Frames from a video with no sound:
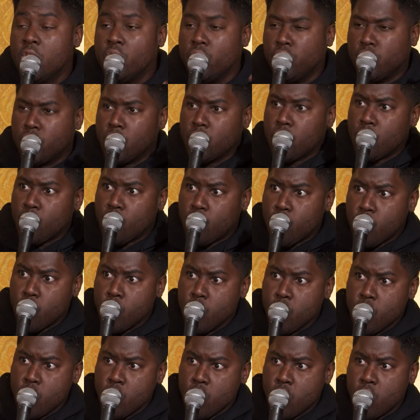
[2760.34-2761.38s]
who's going to
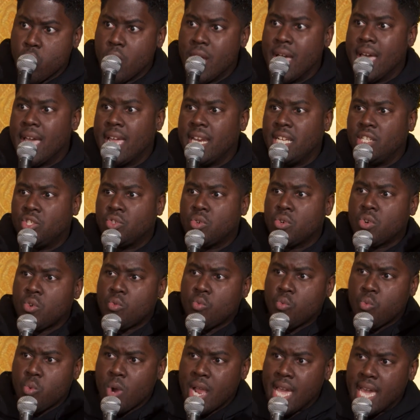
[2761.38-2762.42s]
rule and he's going to
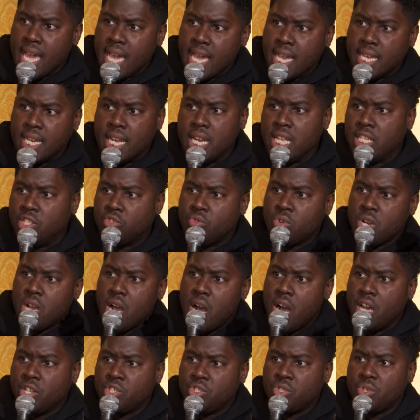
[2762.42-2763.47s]
reign and he's going
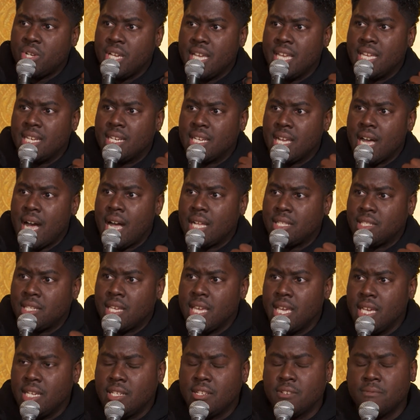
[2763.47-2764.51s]
to usher in God's
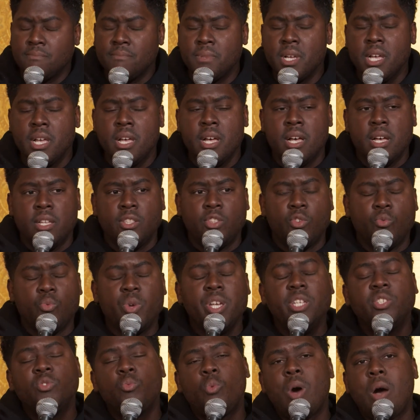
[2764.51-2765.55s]
kingdom. The
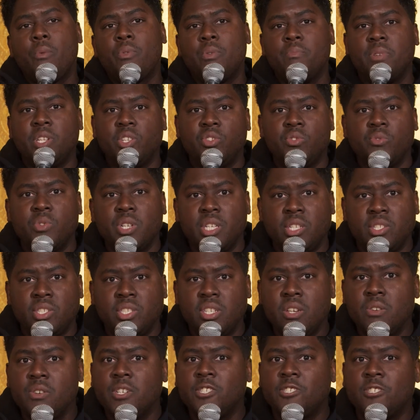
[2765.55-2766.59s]
reason why we've been doing this
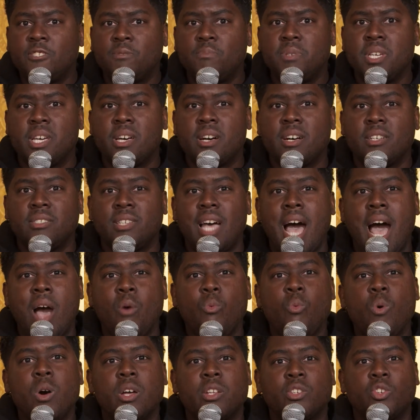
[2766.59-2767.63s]
series is because I
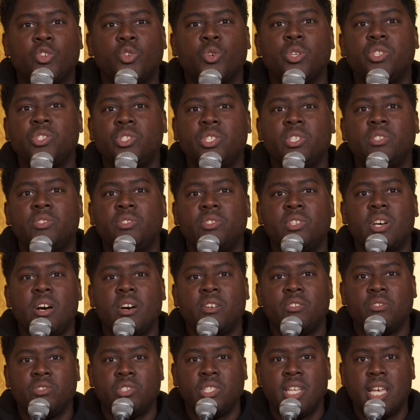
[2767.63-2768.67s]
want Christians to
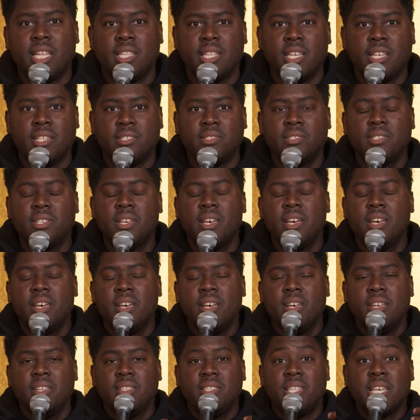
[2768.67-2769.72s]
understand this
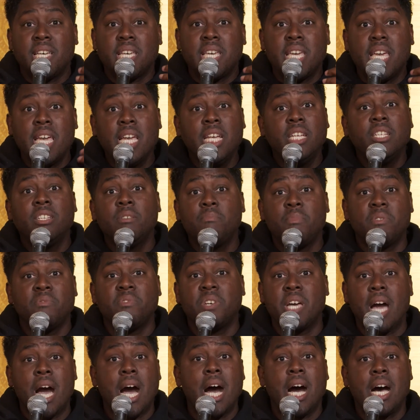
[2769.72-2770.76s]
the kingdom
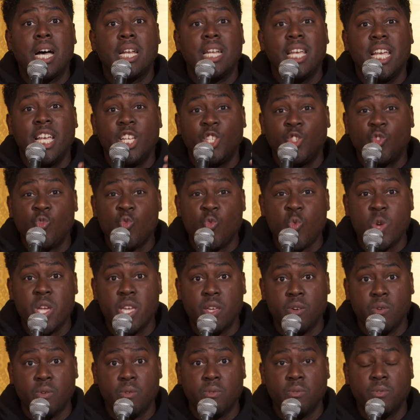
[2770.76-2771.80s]
of God is
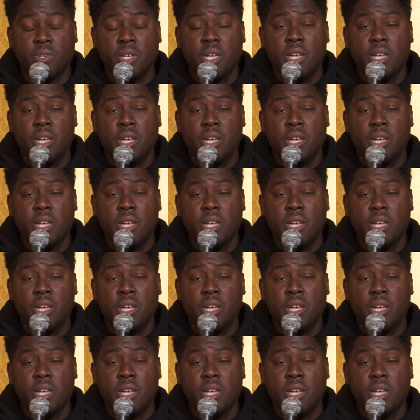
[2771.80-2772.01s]
real.